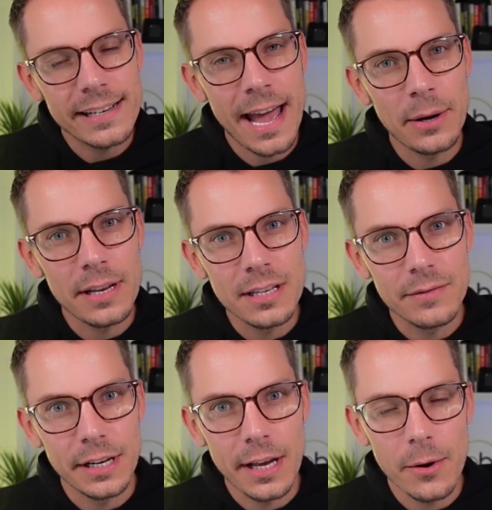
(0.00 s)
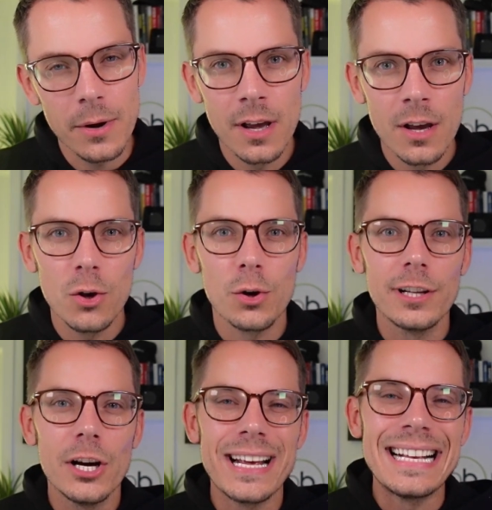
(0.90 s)
down in this video. You're going to
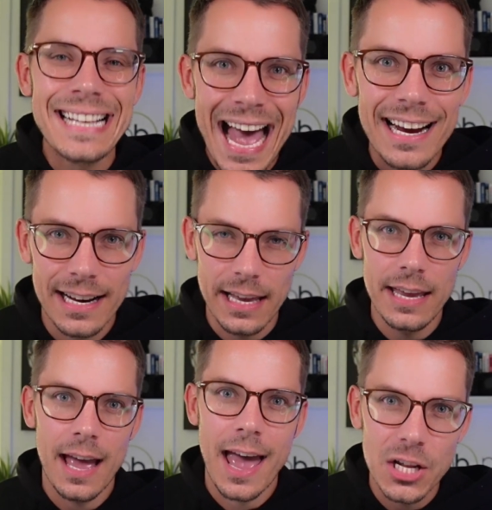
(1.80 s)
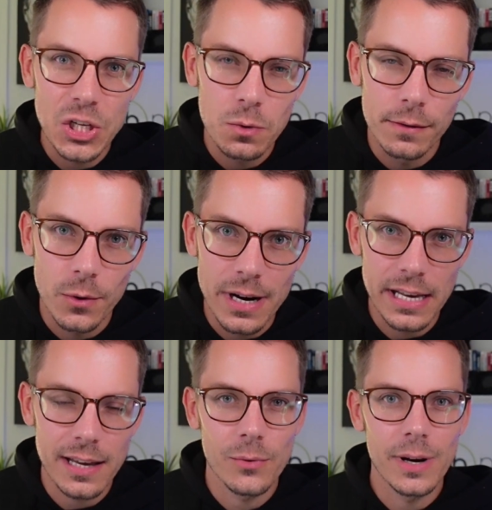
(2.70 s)
learn exactly how to avoid
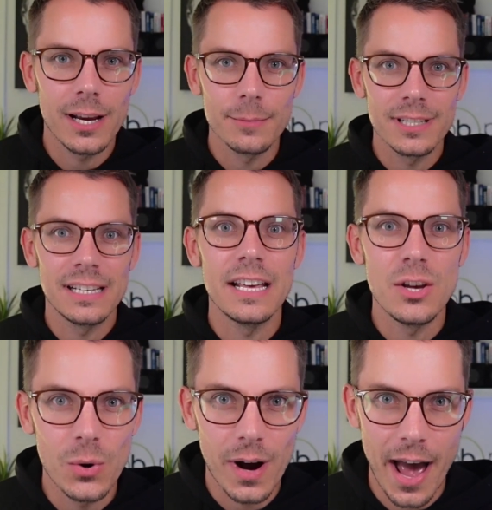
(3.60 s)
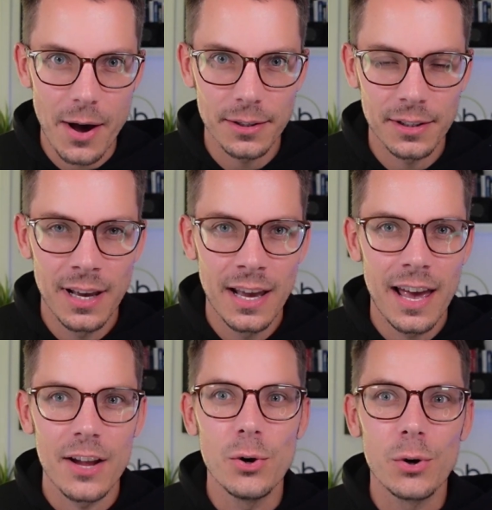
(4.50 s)
it when it comes to selling your house,
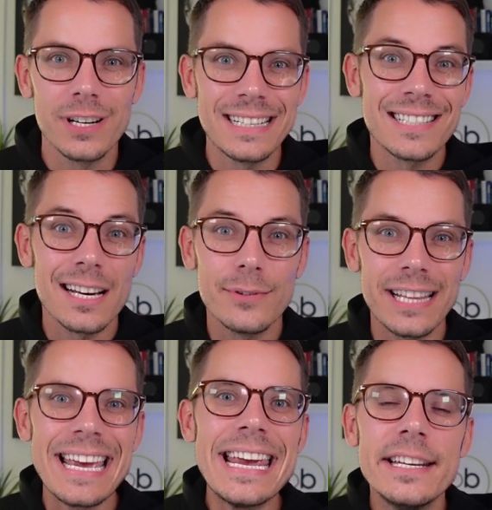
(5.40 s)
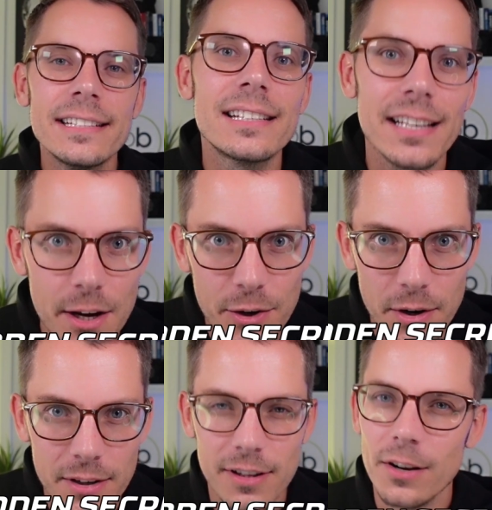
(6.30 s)
and you're going to discover the hidden
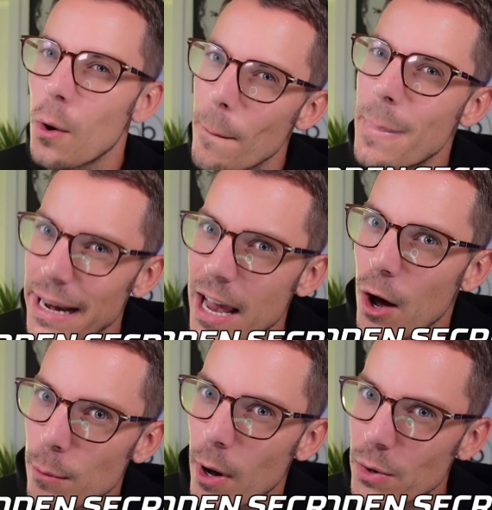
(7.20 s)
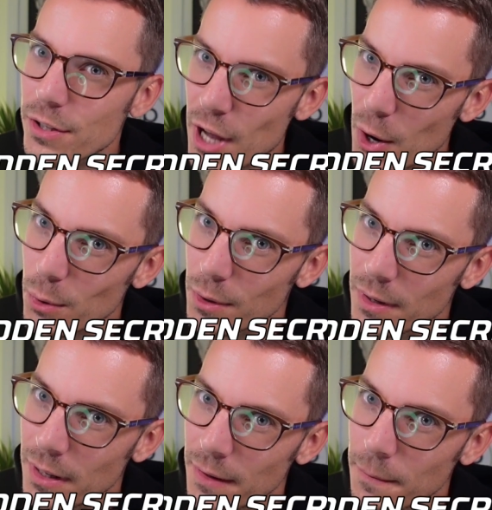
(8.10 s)
secrets that not many homeowners know.
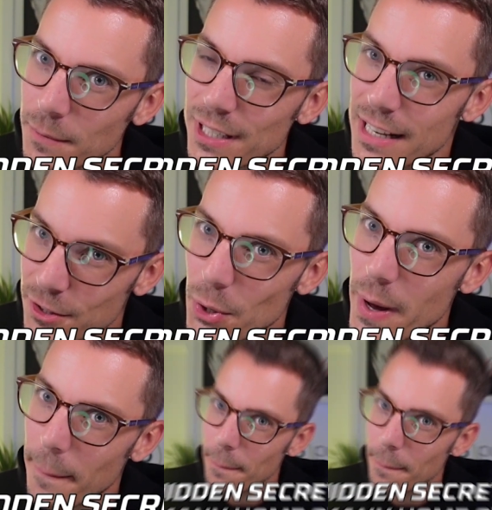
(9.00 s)
So let's do it.